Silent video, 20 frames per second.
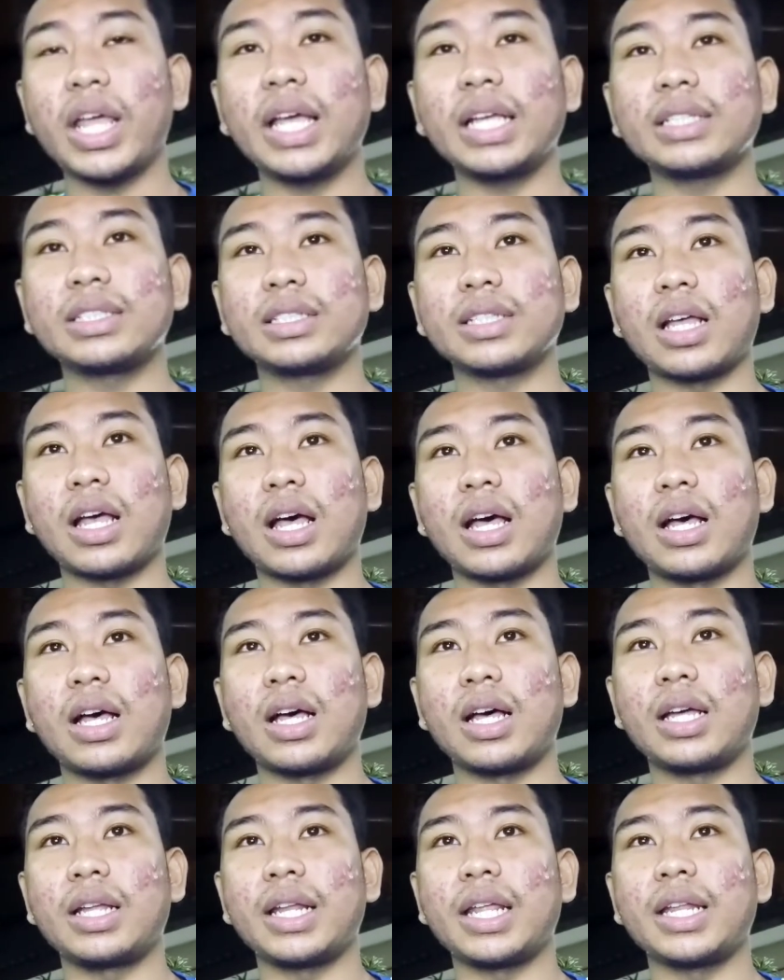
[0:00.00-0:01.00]
next,
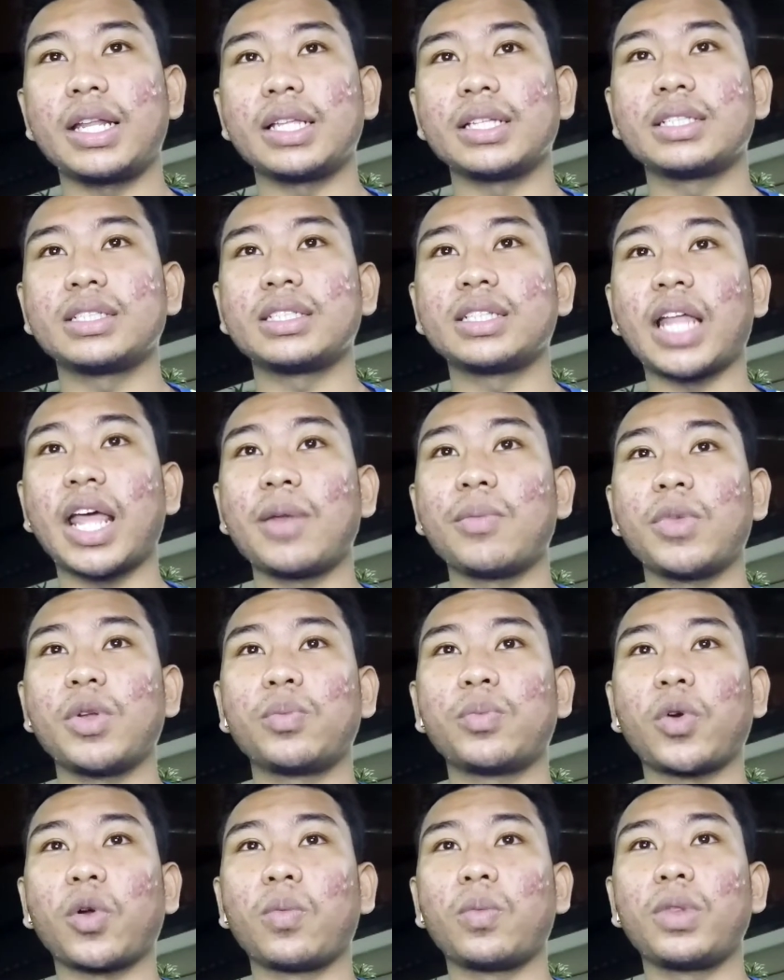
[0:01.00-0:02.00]
that is
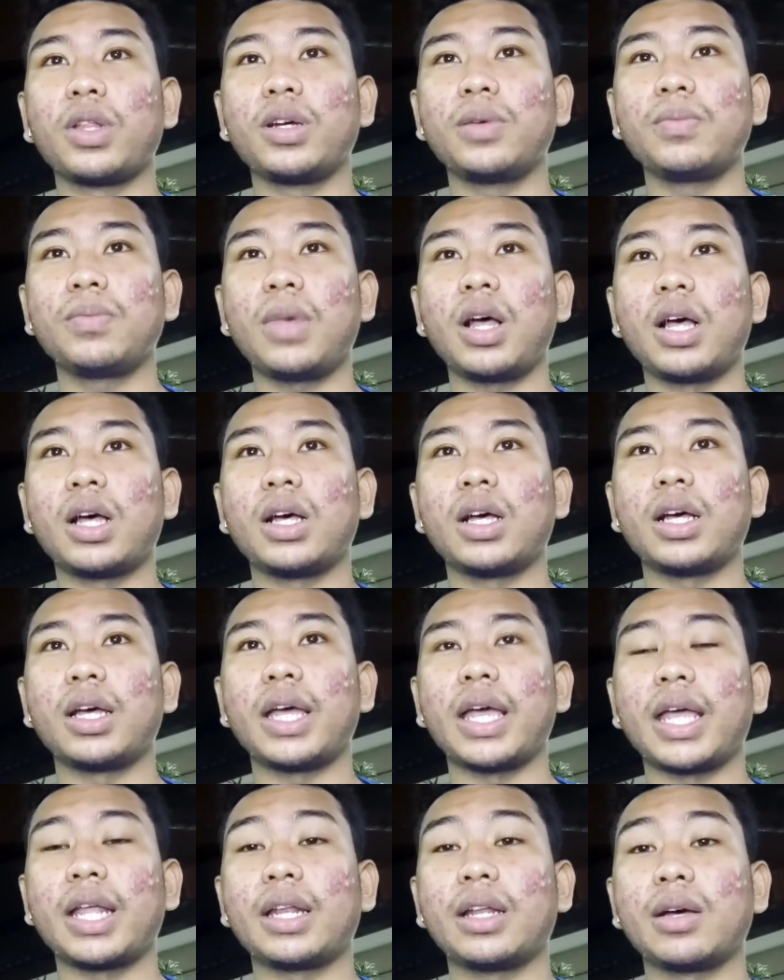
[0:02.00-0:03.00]
statement problem,
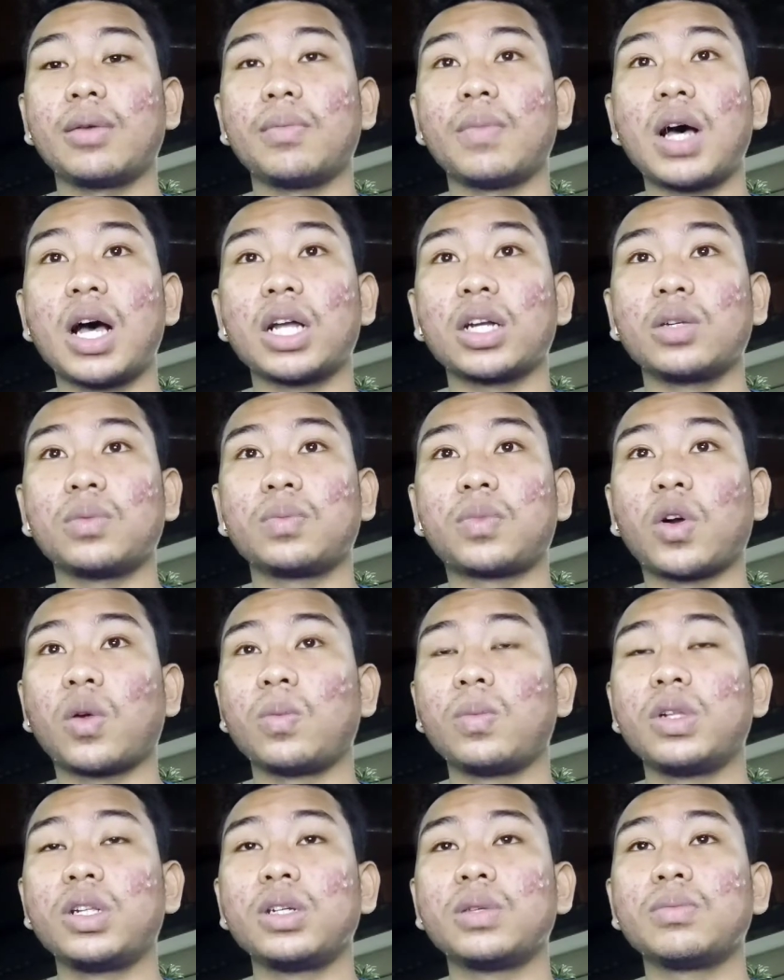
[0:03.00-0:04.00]
and among the
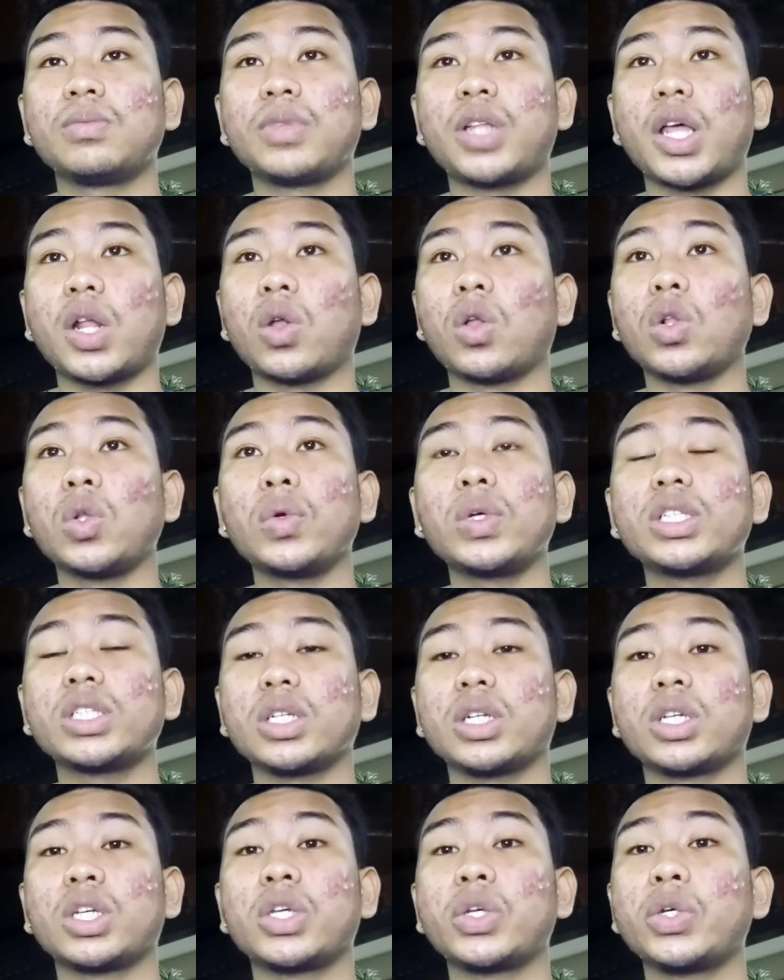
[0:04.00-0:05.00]
problem that
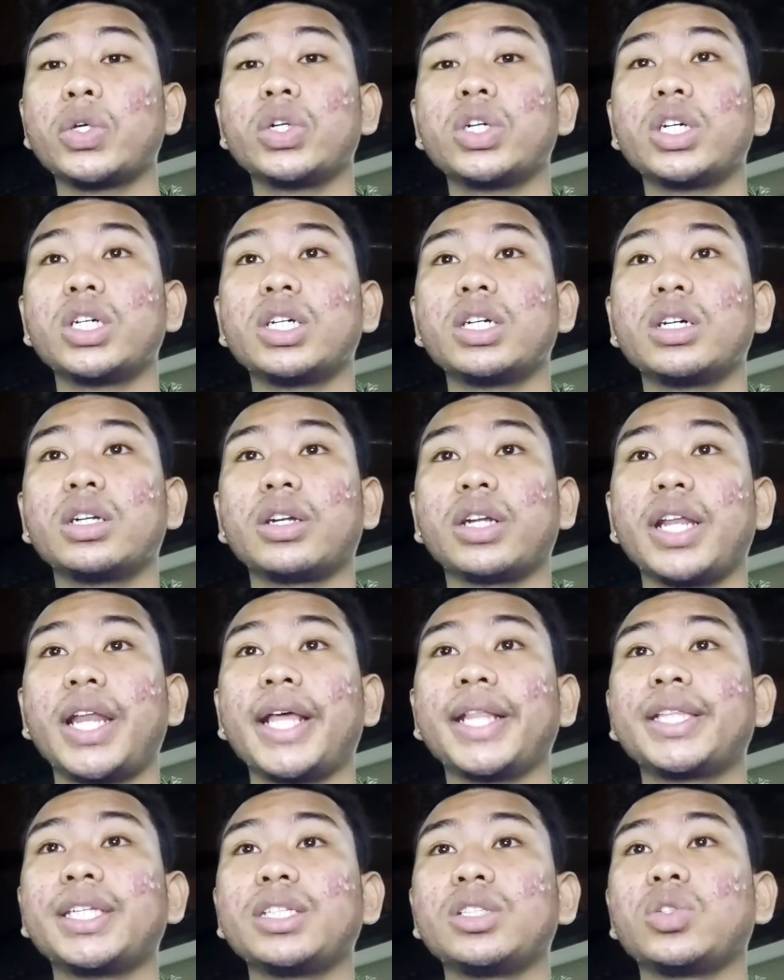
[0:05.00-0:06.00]
always occur
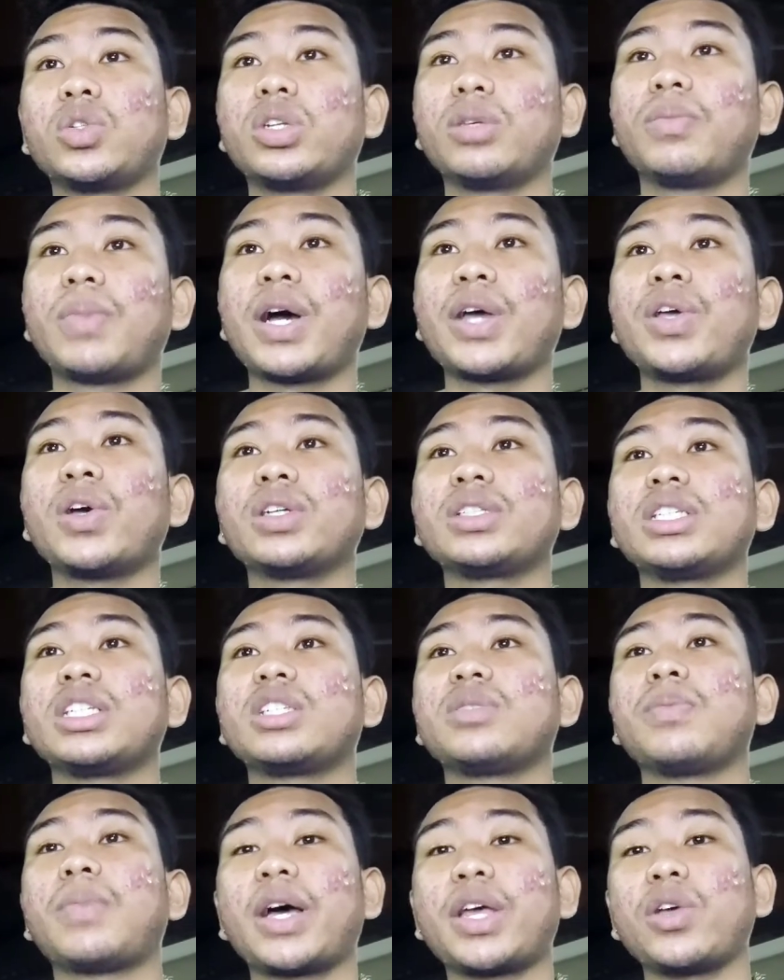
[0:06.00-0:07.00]
related to the BIOS
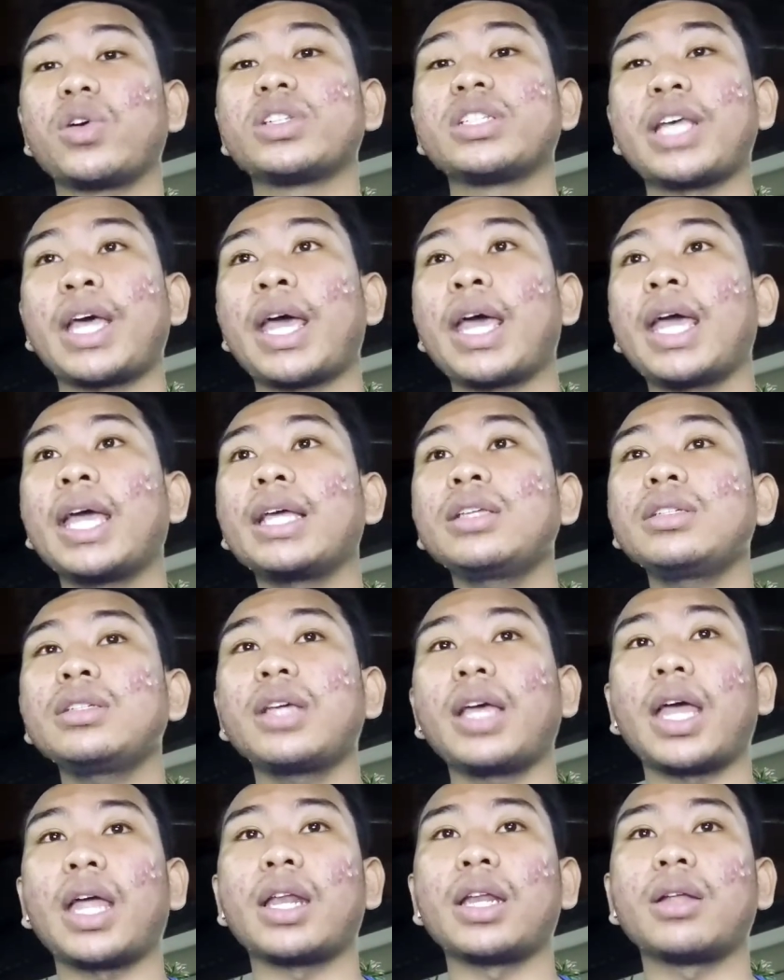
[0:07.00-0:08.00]
is BIOS hang
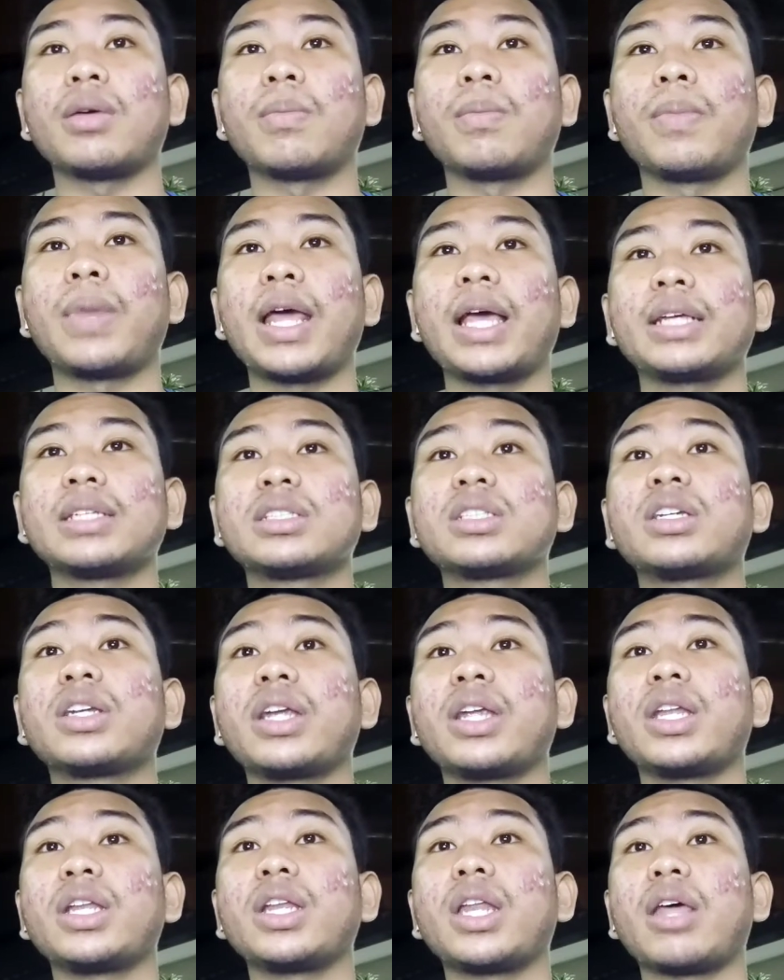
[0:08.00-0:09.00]
and the black
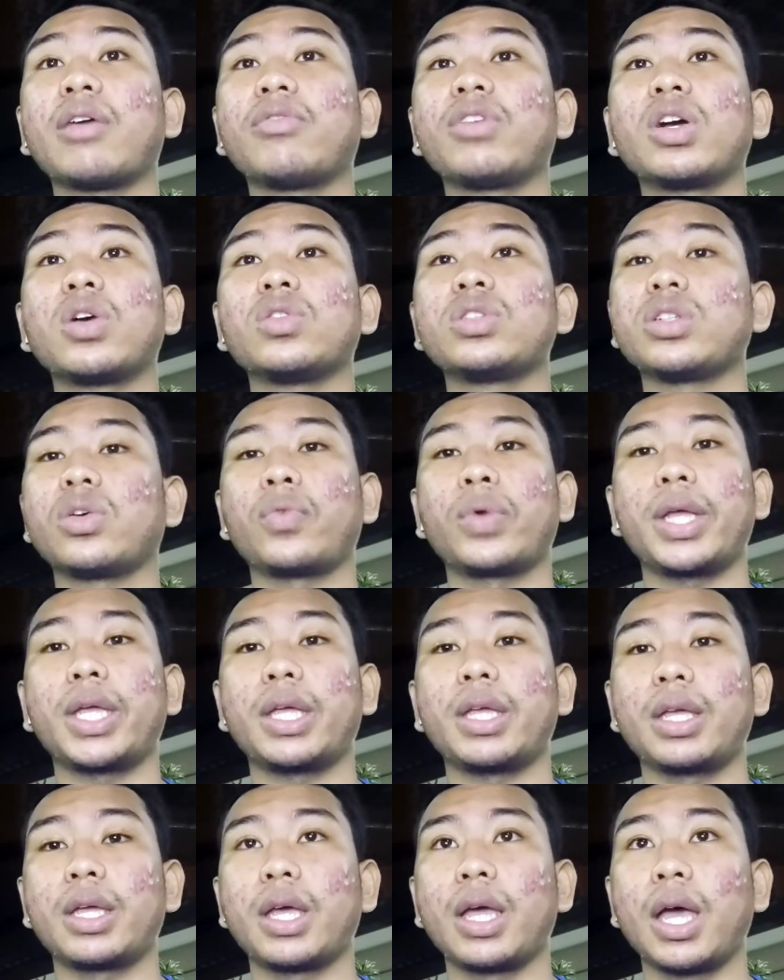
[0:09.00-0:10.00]
screen never goes
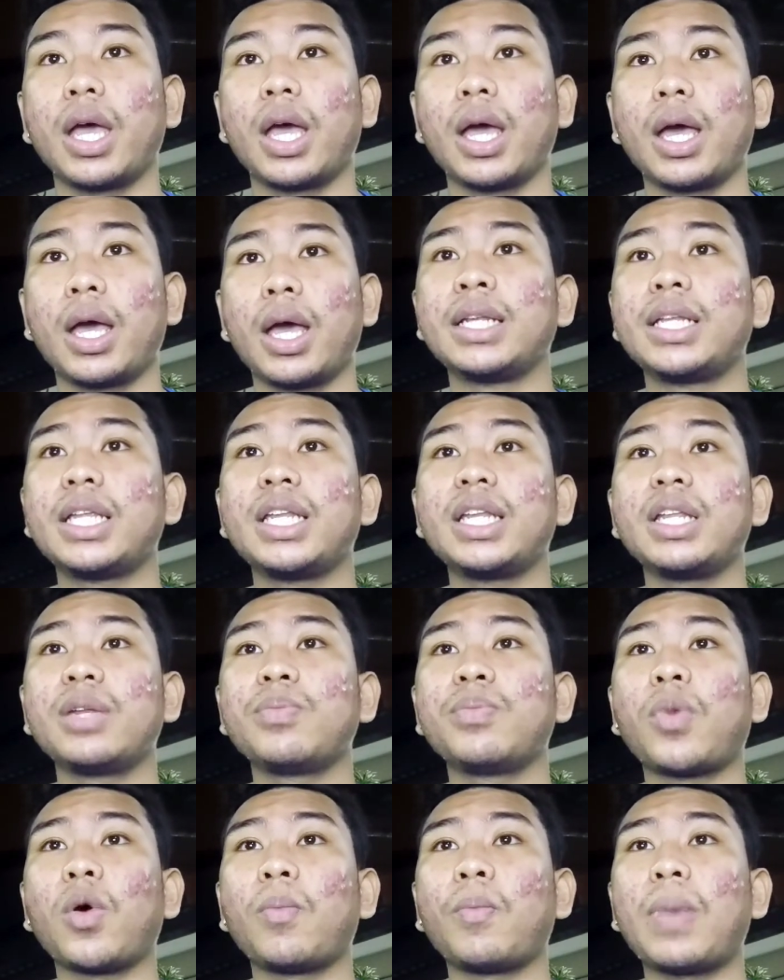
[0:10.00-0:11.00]
away and
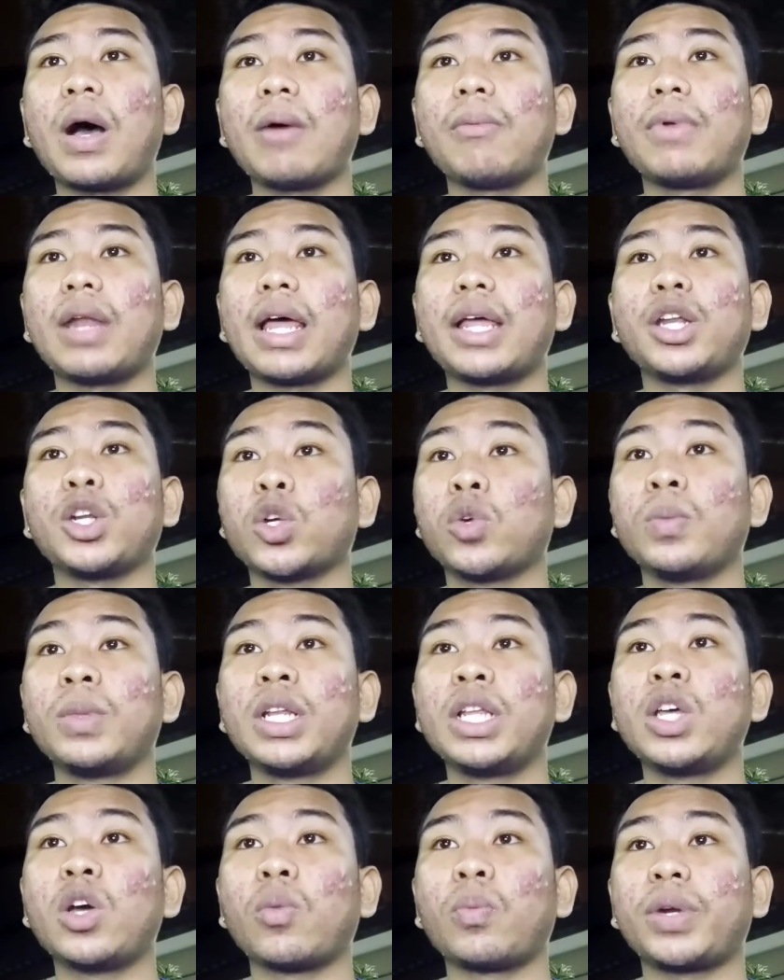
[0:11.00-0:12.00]
didn't pop up like
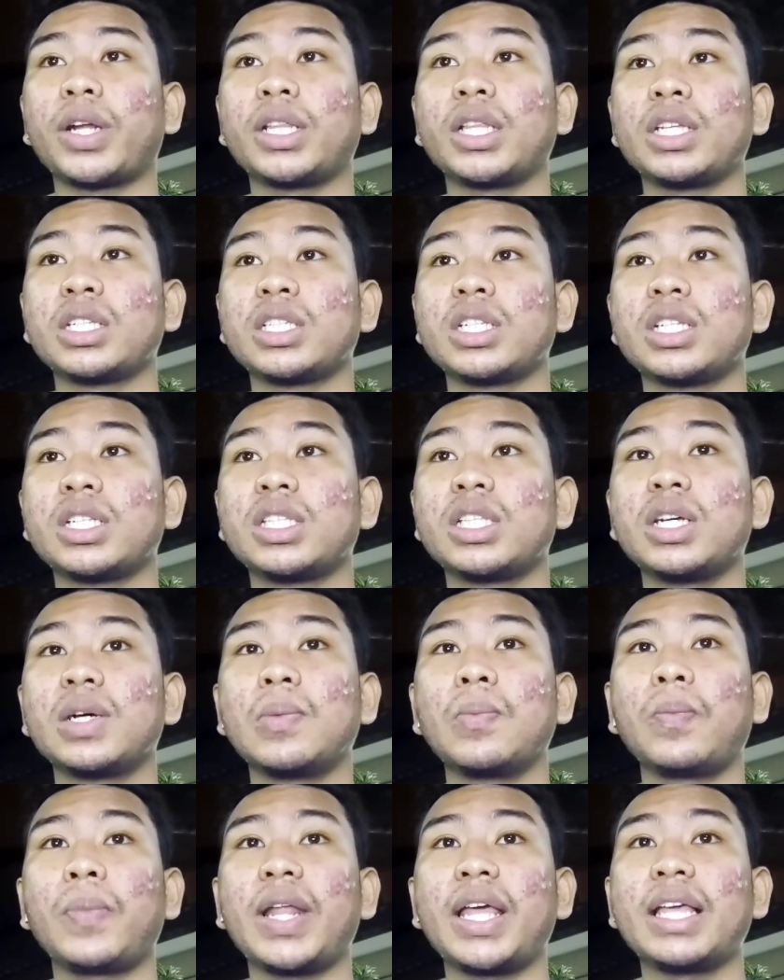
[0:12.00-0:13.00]
normally operating
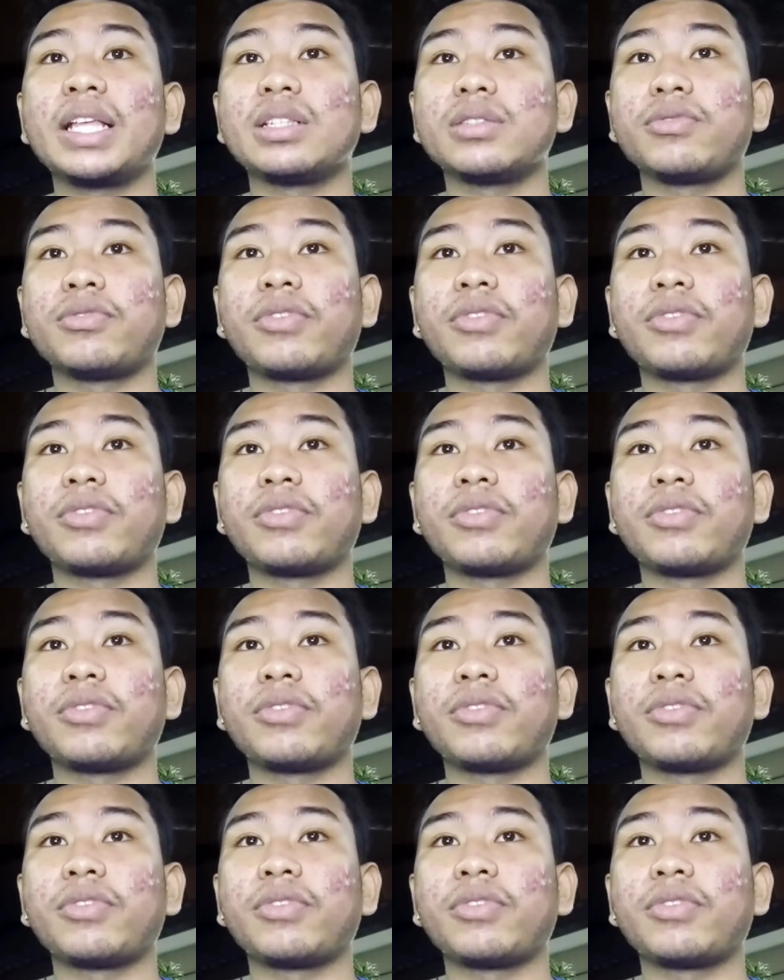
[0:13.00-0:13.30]
system play its